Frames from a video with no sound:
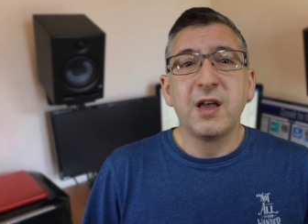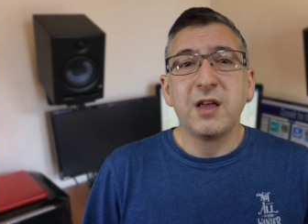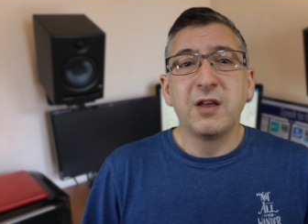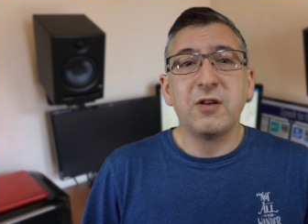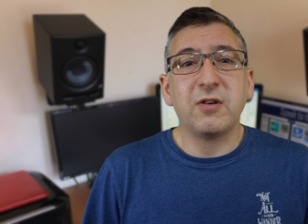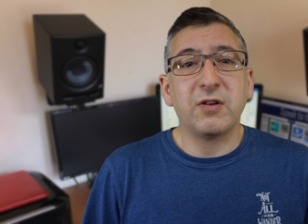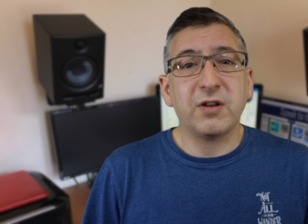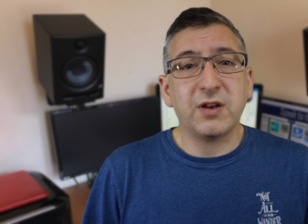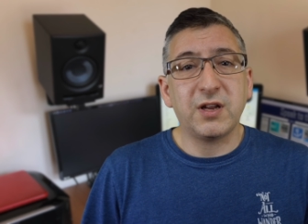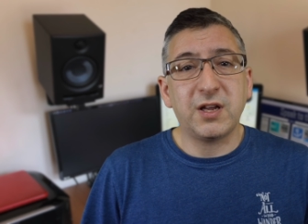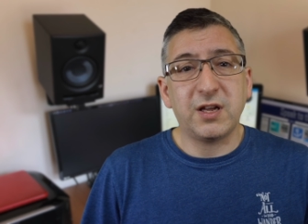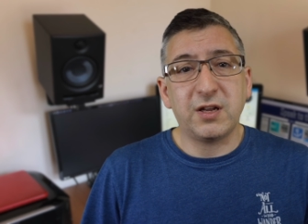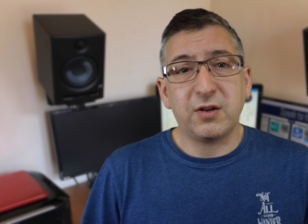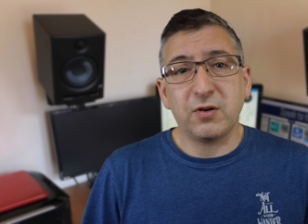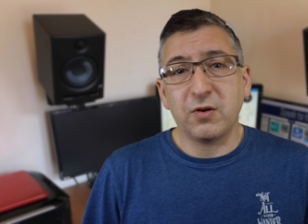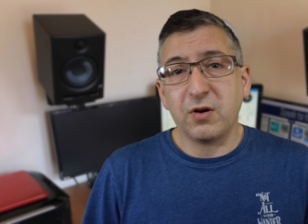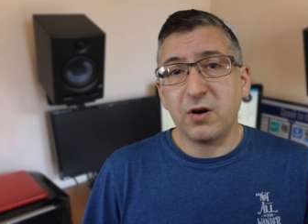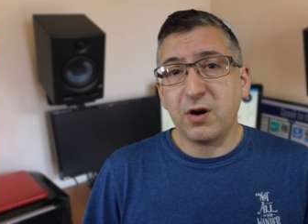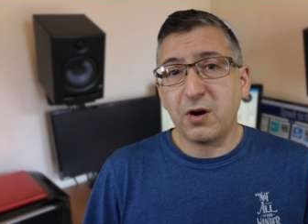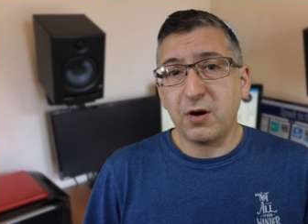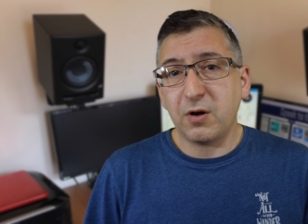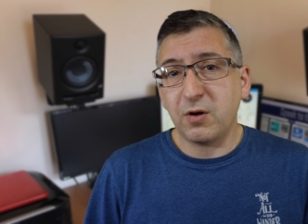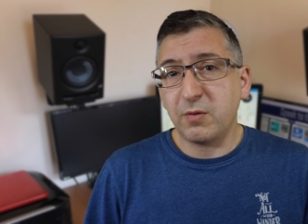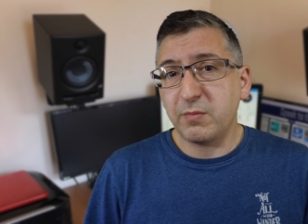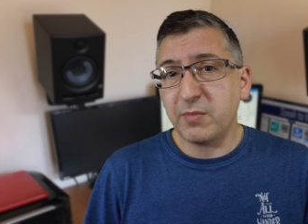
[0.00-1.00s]
You can heat your
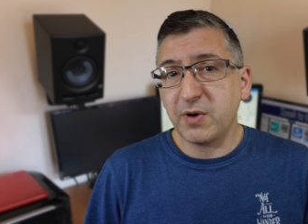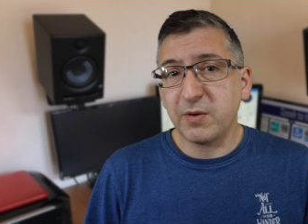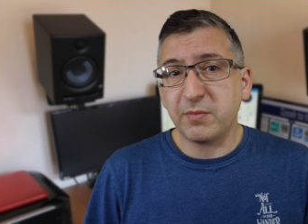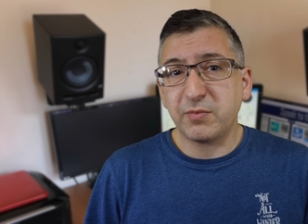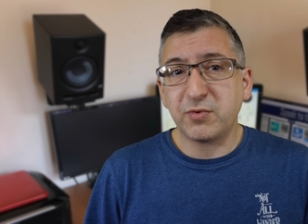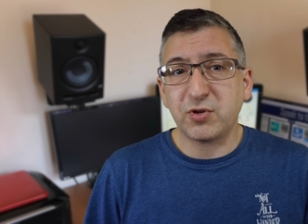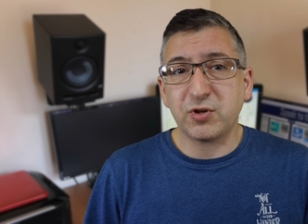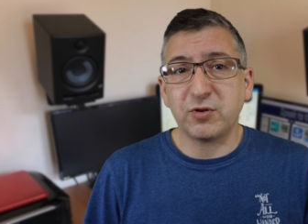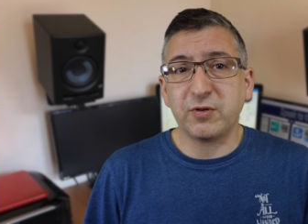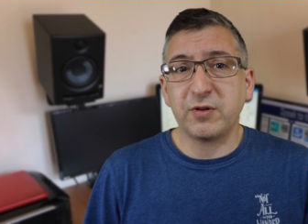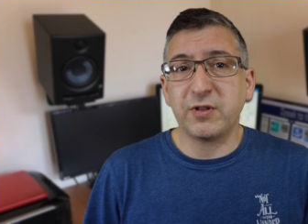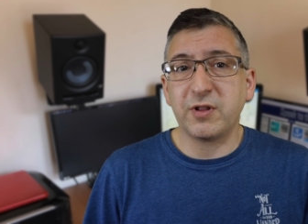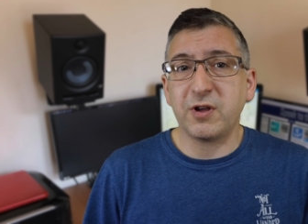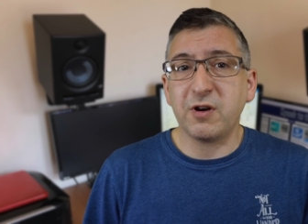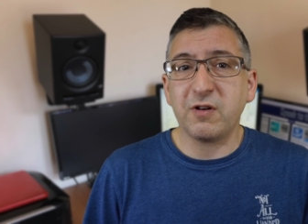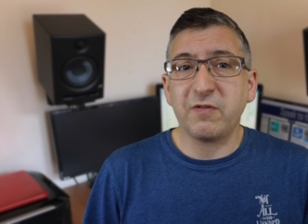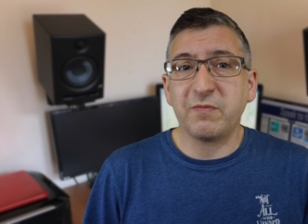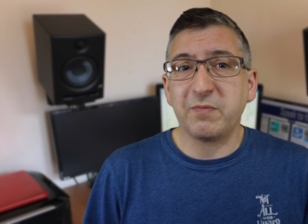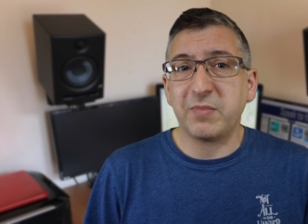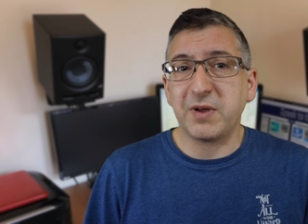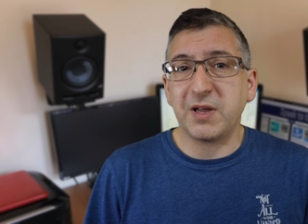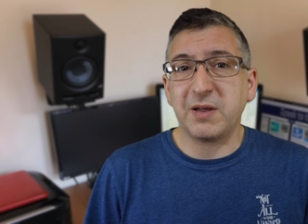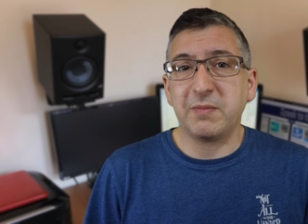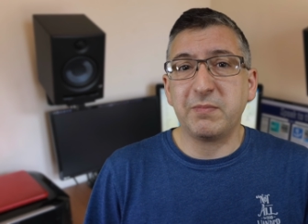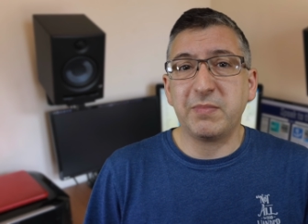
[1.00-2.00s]
home up during the
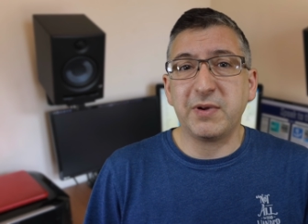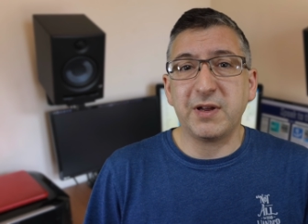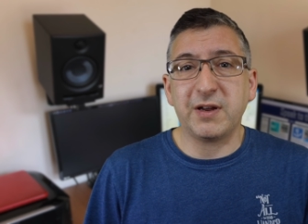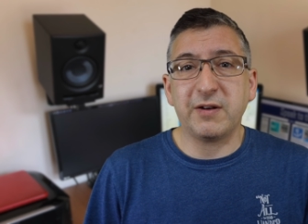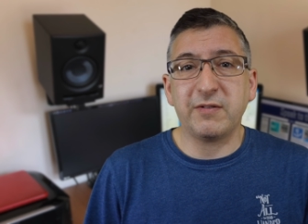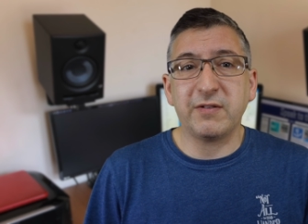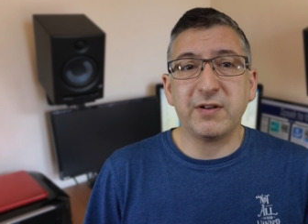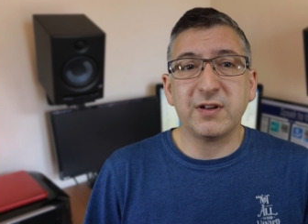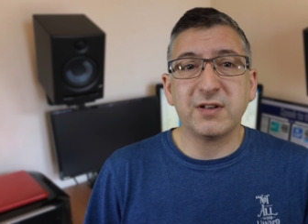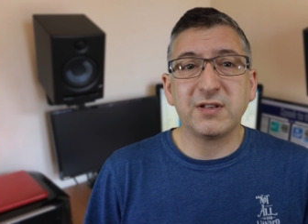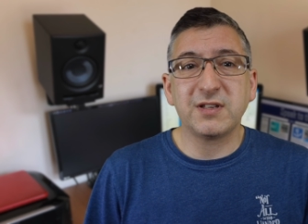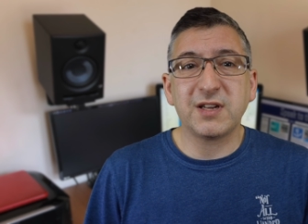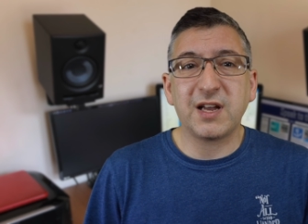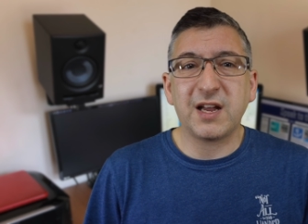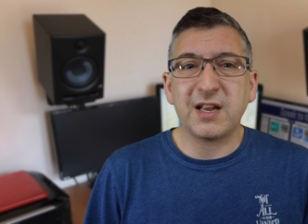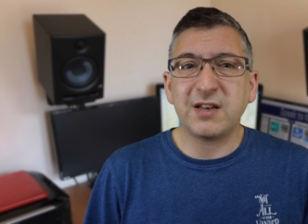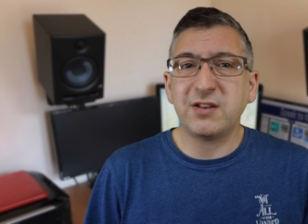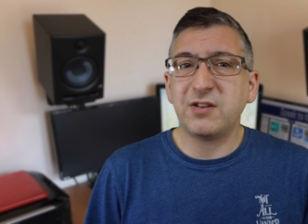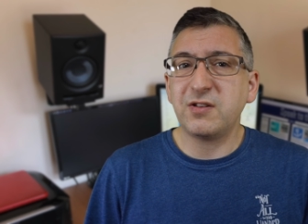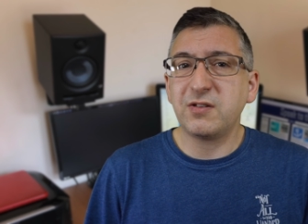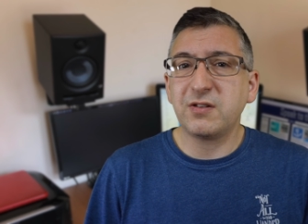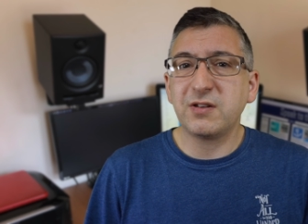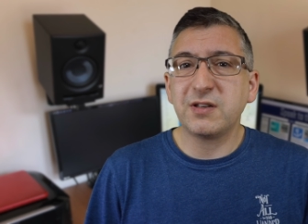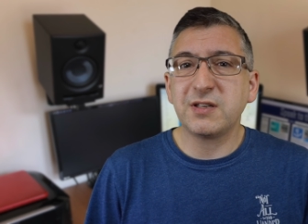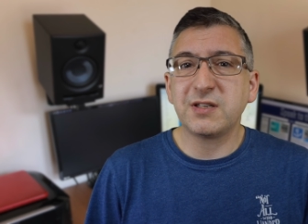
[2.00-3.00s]
off-peak periods and
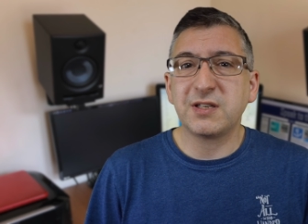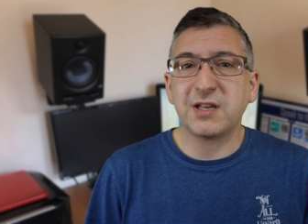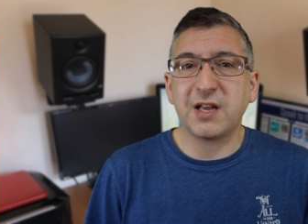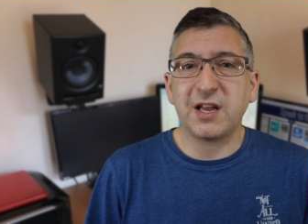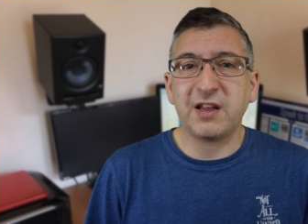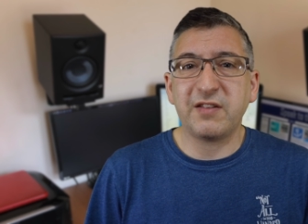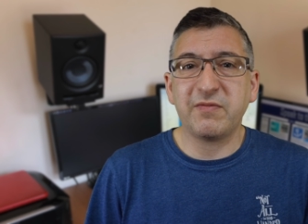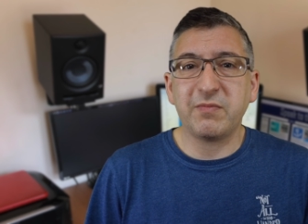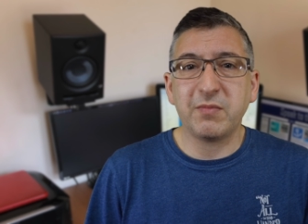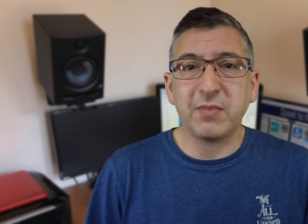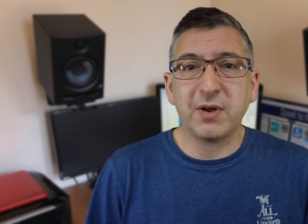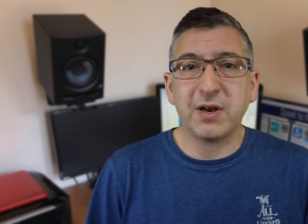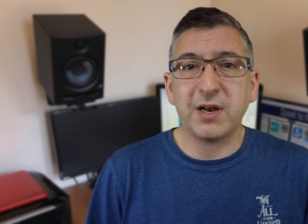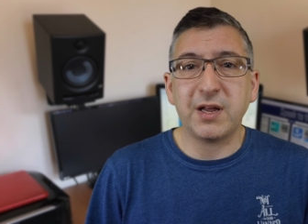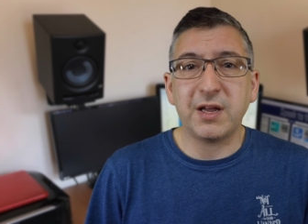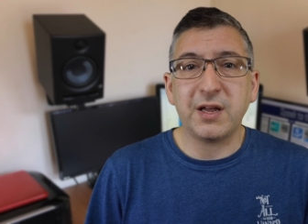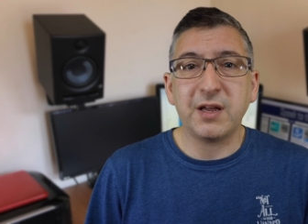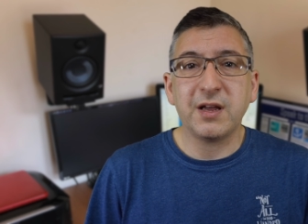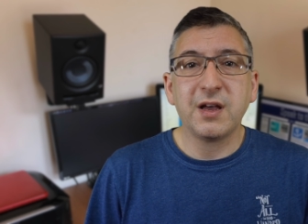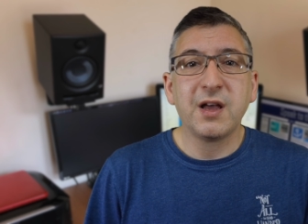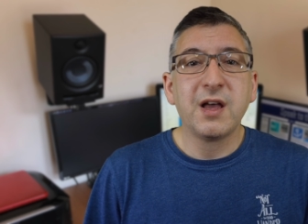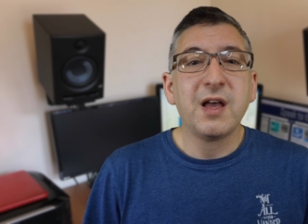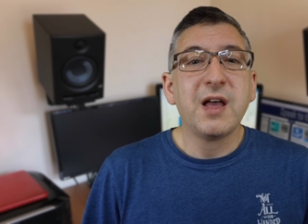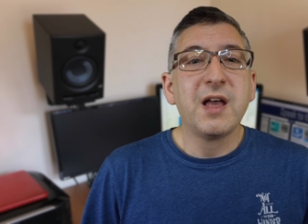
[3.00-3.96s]
you can save money.